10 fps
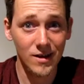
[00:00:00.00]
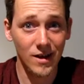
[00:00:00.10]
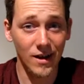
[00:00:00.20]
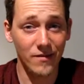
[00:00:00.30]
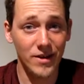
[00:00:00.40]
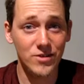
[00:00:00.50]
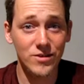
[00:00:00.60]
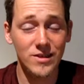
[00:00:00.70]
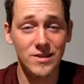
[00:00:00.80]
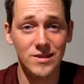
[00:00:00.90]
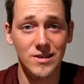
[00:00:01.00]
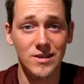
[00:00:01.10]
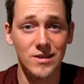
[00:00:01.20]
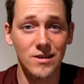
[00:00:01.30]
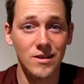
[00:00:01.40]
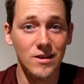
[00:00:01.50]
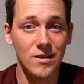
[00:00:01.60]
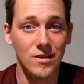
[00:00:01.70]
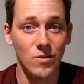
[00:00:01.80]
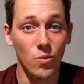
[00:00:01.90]
I've actually seen
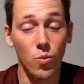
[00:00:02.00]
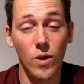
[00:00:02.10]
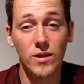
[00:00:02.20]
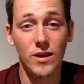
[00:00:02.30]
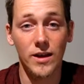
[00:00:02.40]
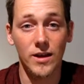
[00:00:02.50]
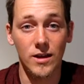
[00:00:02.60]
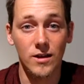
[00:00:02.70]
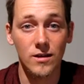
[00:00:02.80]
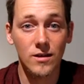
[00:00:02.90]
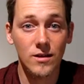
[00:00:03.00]
one lady